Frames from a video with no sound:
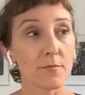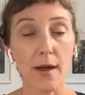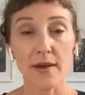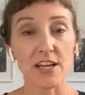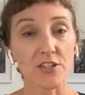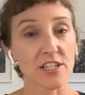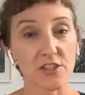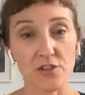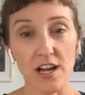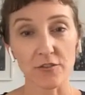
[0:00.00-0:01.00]
my passion
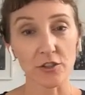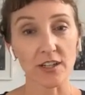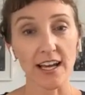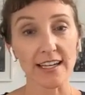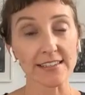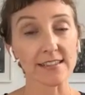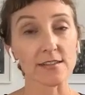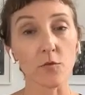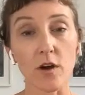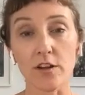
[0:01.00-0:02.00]
is travel, and
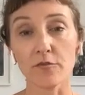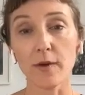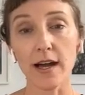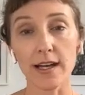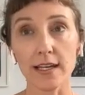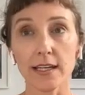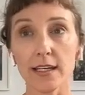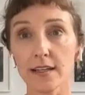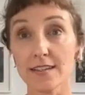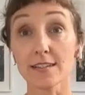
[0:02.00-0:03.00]
one of
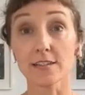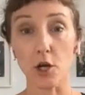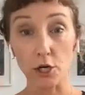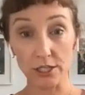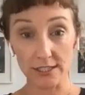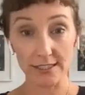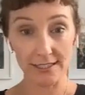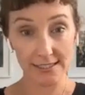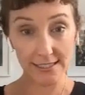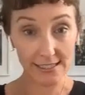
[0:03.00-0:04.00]
my dark
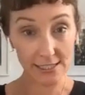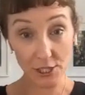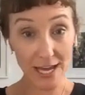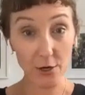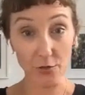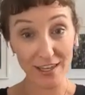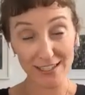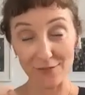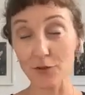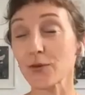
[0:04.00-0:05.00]
shadow
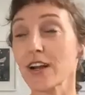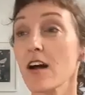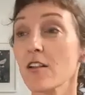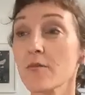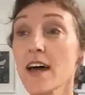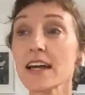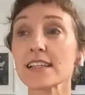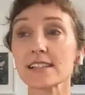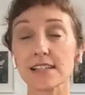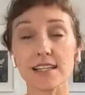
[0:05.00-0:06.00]
things, if you want to call them that,
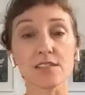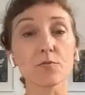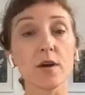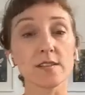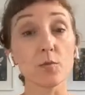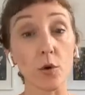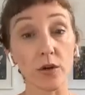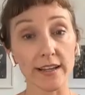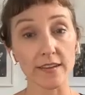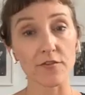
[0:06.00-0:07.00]
is
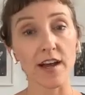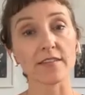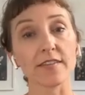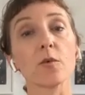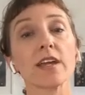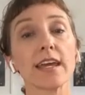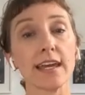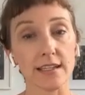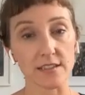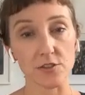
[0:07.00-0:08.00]
mourning the fact that we
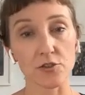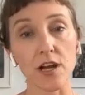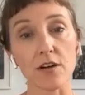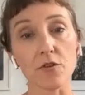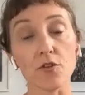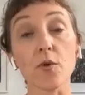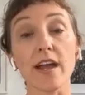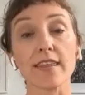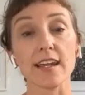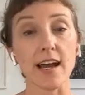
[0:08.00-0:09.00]
can't travel the
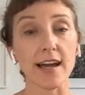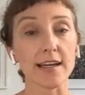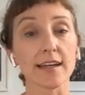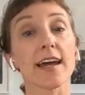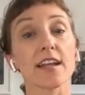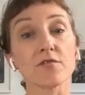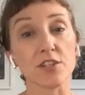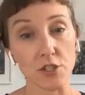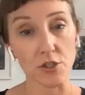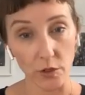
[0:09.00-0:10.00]
way that I had
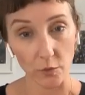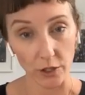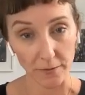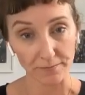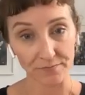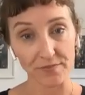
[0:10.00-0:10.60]
envisioned we would.